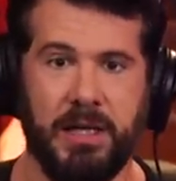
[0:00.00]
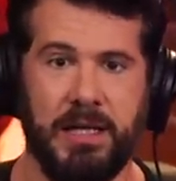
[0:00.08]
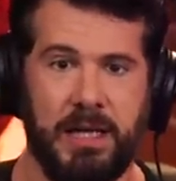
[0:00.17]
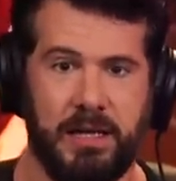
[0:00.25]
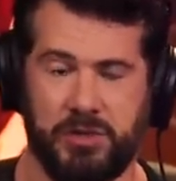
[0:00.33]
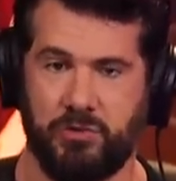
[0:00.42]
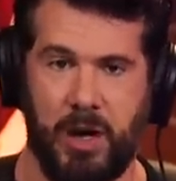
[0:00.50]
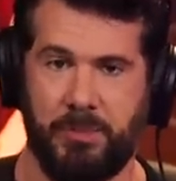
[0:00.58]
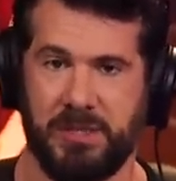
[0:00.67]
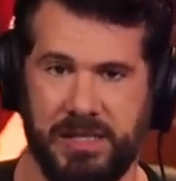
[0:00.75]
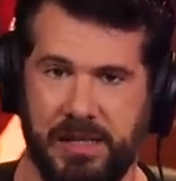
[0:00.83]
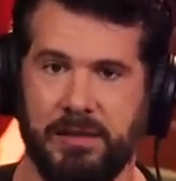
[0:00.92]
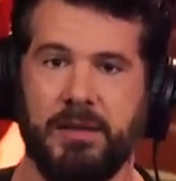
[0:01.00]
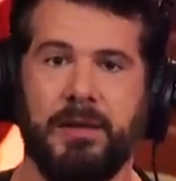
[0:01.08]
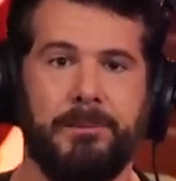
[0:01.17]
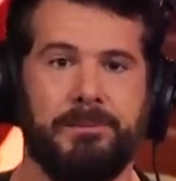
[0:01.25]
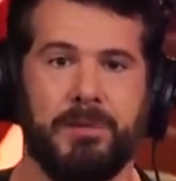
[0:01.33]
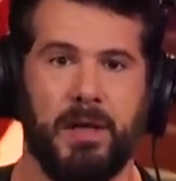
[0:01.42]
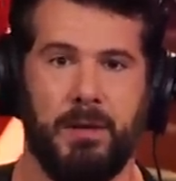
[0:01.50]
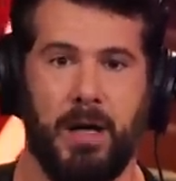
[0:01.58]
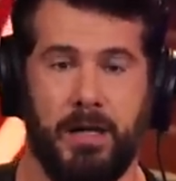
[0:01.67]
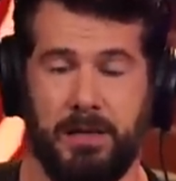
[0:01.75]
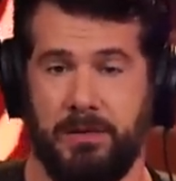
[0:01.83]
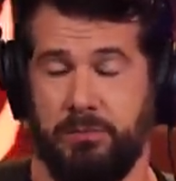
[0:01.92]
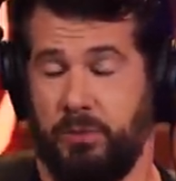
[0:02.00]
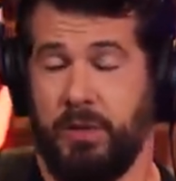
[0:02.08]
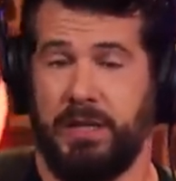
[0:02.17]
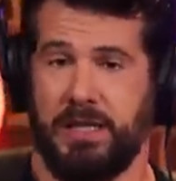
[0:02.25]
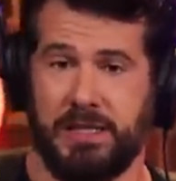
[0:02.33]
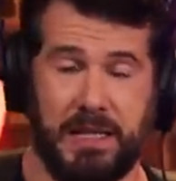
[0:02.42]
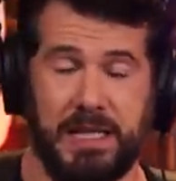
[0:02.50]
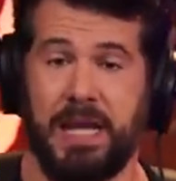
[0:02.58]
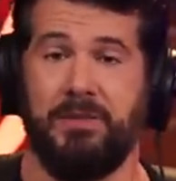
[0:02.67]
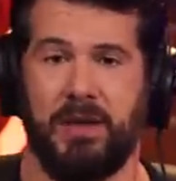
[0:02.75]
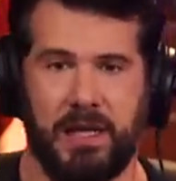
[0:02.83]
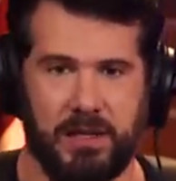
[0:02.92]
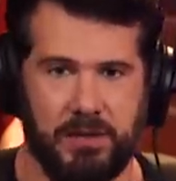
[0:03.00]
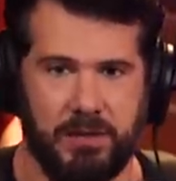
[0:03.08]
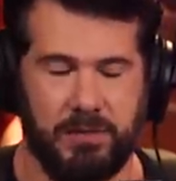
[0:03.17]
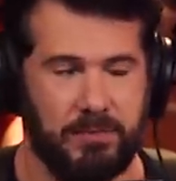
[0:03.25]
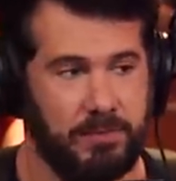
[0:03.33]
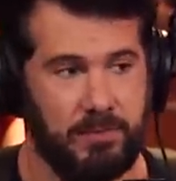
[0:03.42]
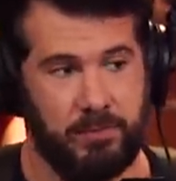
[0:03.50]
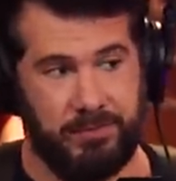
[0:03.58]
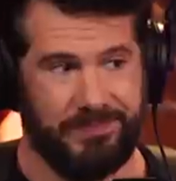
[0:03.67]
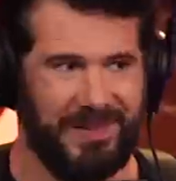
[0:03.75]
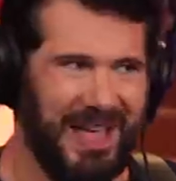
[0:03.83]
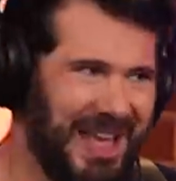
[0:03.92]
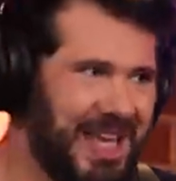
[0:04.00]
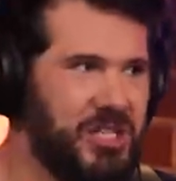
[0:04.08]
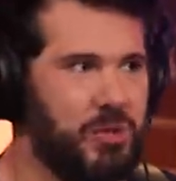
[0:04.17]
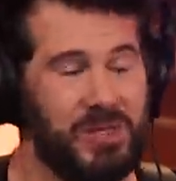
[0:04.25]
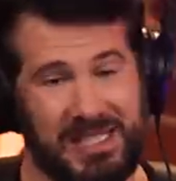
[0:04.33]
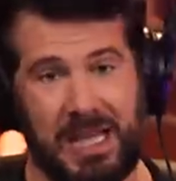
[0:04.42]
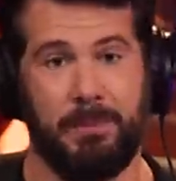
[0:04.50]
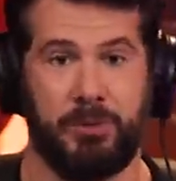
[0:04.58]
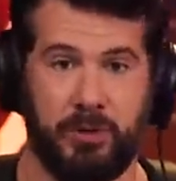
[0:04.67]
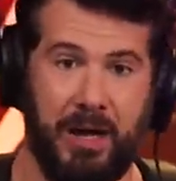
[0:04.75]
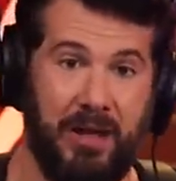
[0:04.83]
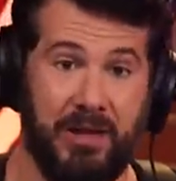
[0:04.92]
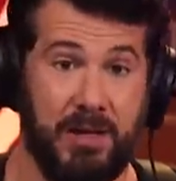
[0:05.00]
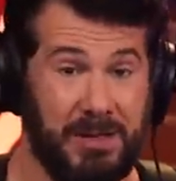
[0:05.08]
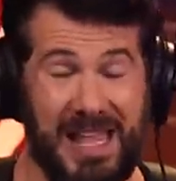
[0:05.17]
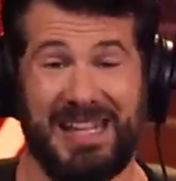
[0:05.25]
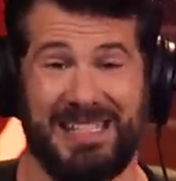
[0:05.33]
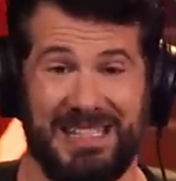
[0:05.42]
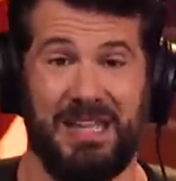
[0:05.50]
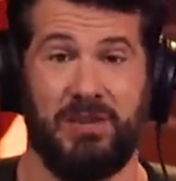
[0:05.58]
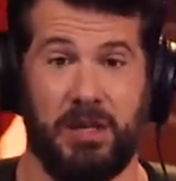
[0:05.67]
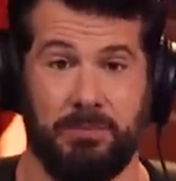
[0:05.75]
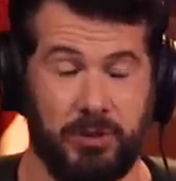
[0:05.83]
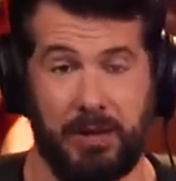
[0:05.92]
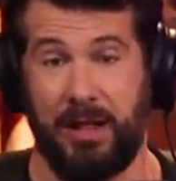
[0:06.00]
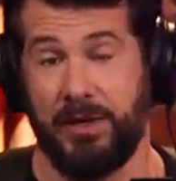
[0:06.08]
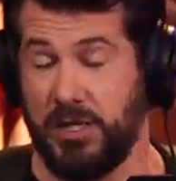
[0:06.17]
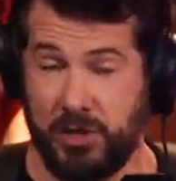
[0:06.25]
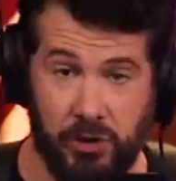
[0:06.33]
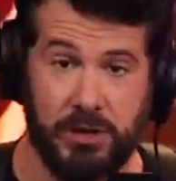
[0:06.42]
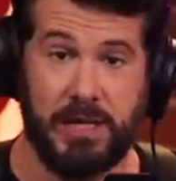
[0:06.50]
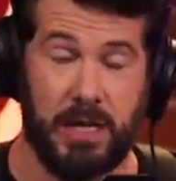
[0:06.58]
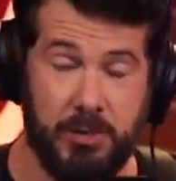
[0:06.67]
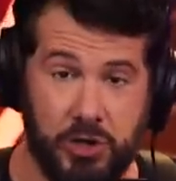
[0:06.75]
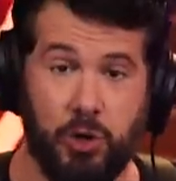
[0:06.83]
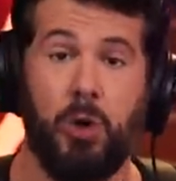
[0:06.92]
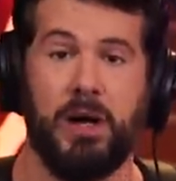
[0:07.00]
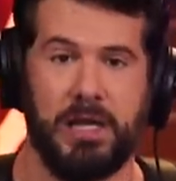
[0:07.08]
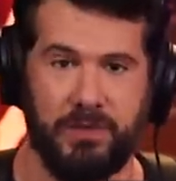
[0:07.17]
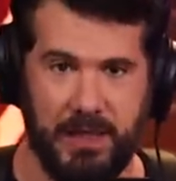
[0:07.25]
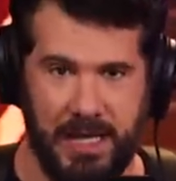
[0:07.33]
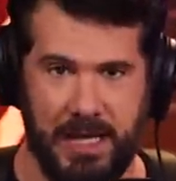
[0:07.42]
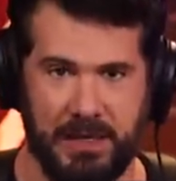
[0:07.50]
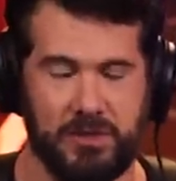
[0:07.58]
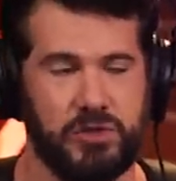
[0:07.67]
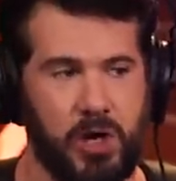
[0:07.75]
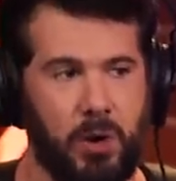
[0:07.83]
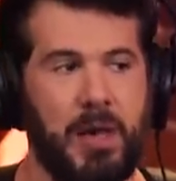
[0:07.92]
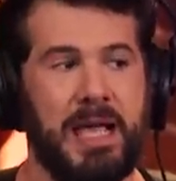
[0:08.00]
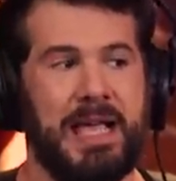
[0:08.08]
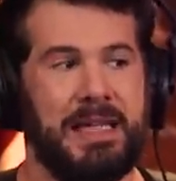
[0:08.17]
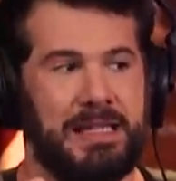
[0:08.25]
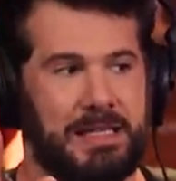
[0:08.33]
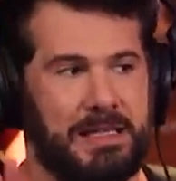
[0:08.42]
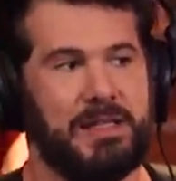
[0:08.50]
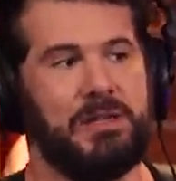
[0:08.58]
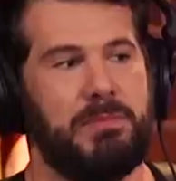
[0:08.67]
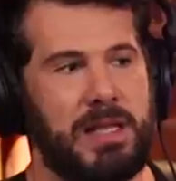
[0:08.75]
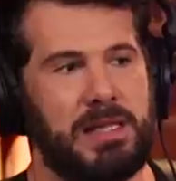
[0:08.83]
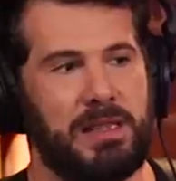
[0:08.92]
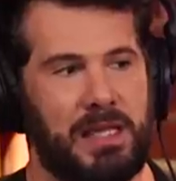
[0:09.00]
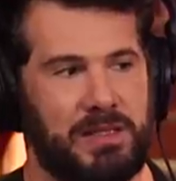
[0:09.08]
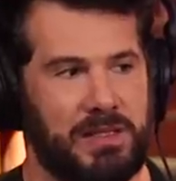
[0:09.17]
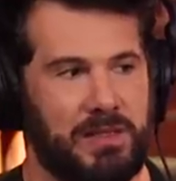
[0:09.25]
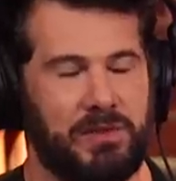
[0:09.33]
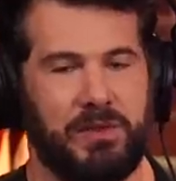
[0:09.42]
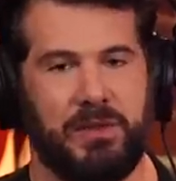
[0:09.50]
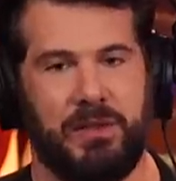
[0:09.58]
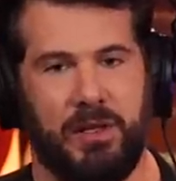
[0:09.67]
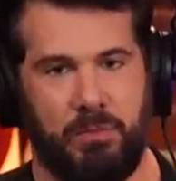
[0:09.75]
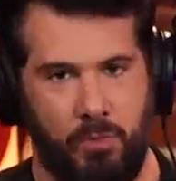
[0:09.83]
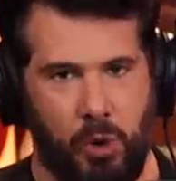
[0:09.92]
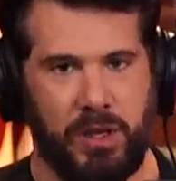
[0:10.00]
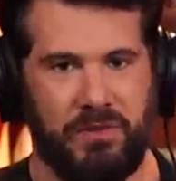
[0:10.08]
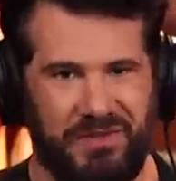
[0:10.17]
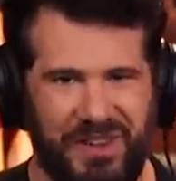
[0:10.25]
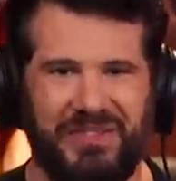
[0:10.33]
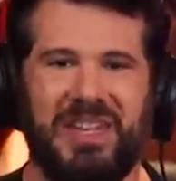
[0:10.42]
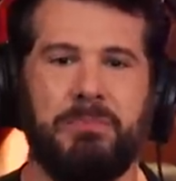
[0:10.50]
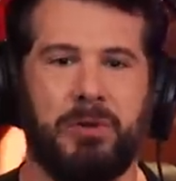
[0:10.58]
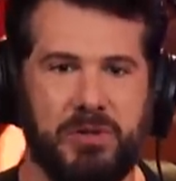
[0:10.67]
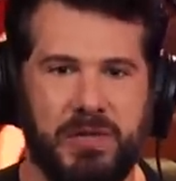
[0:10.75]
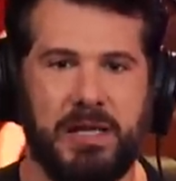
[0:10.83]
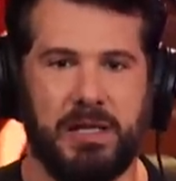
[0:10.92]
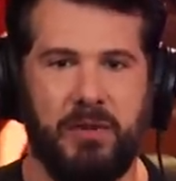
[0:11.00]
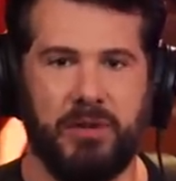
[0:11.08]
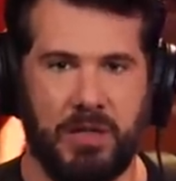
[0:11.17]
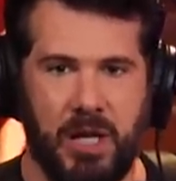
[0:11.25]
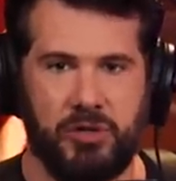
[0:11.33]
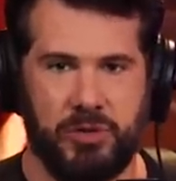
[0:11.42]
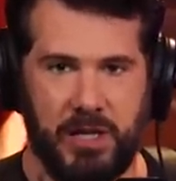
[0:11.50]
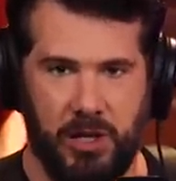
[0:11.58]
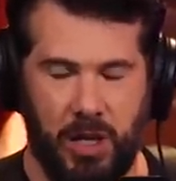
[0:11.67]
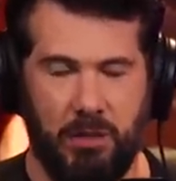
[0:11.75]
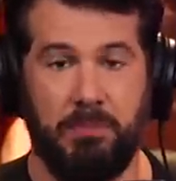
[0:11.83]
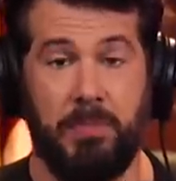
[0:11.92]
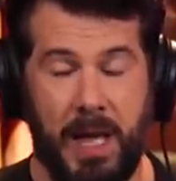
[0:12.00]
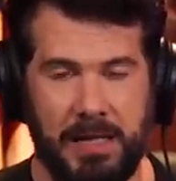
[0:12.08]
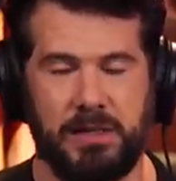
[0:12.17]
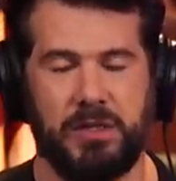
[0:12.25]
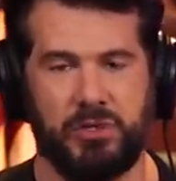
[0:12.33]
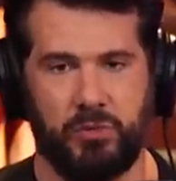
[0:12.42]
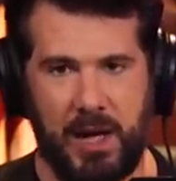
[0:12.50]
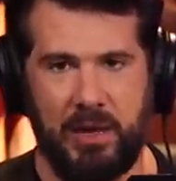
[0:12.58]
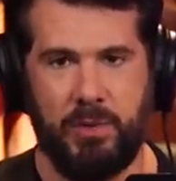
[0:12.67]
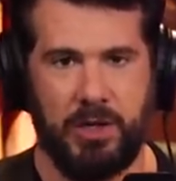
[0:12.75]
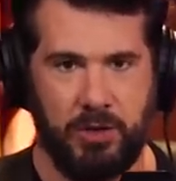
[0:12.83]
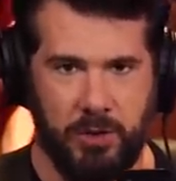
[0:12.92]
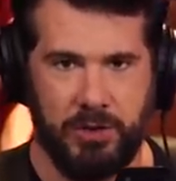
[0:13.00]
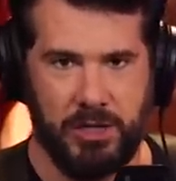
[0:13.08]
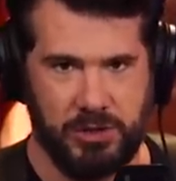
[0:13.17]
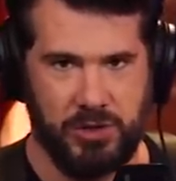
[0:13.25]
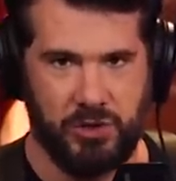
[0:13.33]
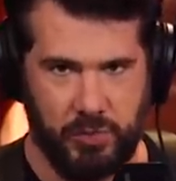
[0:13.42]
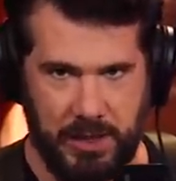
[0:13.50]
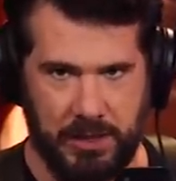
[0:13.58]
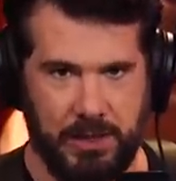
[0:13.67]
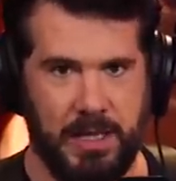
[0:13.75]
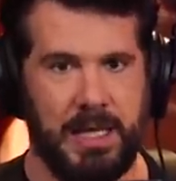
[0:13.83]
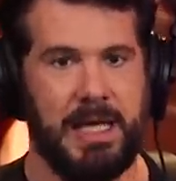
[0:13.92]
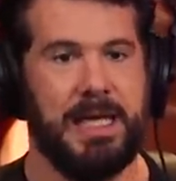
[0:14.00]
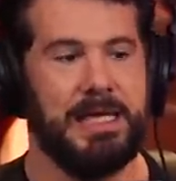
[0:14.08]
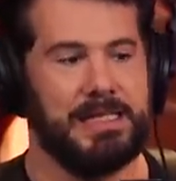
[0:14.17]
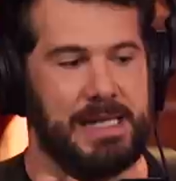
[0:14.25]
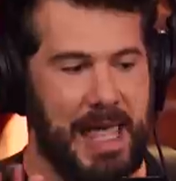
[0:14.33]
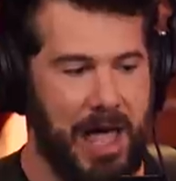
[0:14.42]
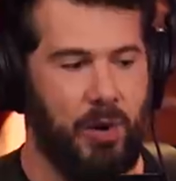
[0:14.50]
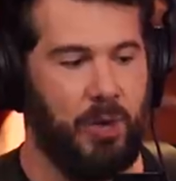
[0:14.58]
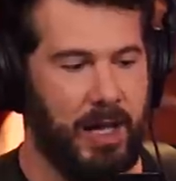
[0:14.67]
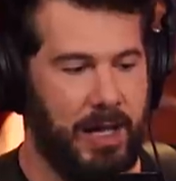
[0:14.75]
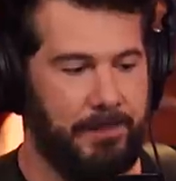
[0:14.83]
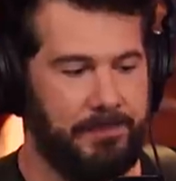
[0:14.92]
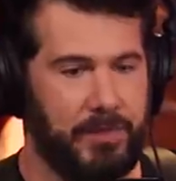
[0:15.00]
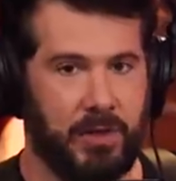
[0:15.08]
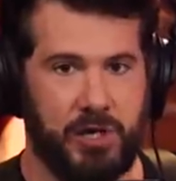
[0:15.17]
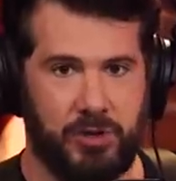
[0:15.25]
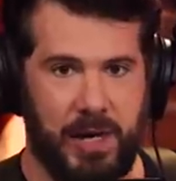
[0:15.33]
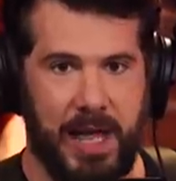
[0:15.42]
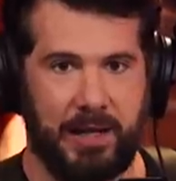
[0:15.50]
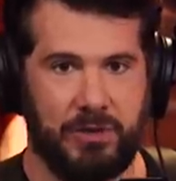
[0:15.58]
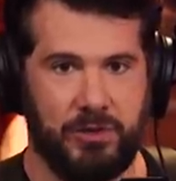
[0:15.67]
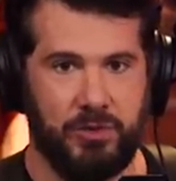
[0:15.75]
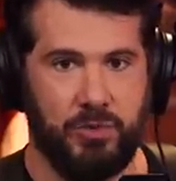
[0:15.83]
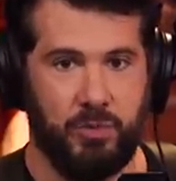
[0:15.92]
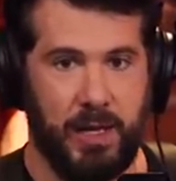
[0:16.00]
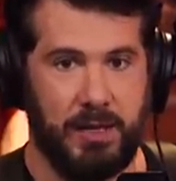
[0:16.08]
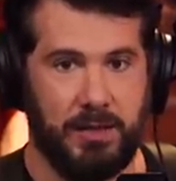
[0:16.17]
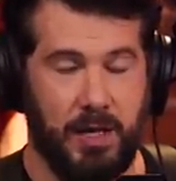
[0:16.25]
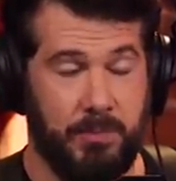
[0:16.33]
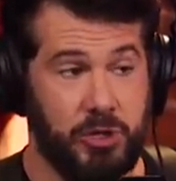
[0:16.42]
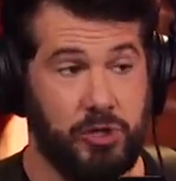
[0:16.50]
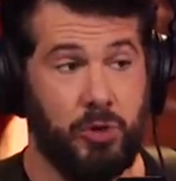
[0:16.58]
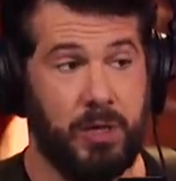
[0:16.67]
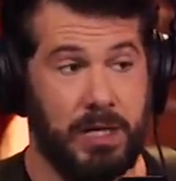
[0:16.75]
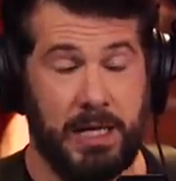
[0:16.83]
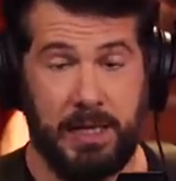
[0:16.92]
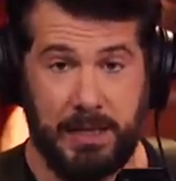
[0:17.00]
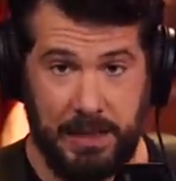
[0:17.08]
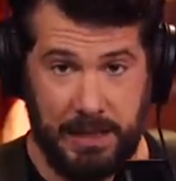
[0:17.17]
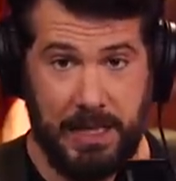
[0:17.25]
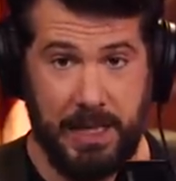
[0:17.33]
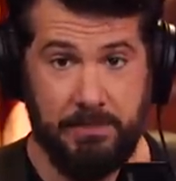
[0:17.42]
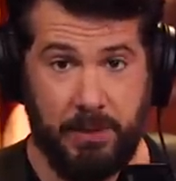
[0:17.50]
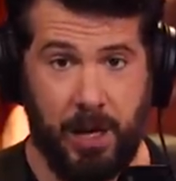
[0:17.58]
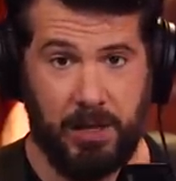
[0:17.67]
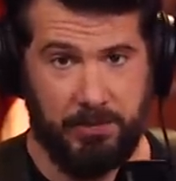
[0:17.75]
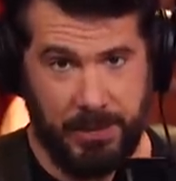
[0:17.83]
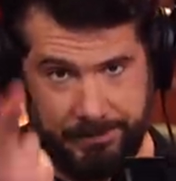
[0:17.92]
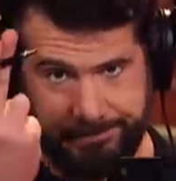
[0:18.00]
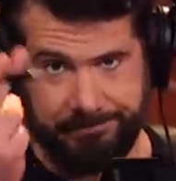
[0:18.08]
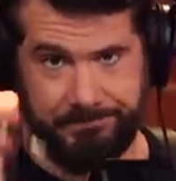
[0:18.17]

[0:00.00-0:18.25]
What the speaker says: He doesn't represent a significant, I guess you would say a plurality, but not a significant plurality, certainly not a majority of Canadians. So this doesn't mean that this is, you know, more than 50% of the country at all. But this right-wing coalition in Sweden is now, they're on track to win a majority in parliament.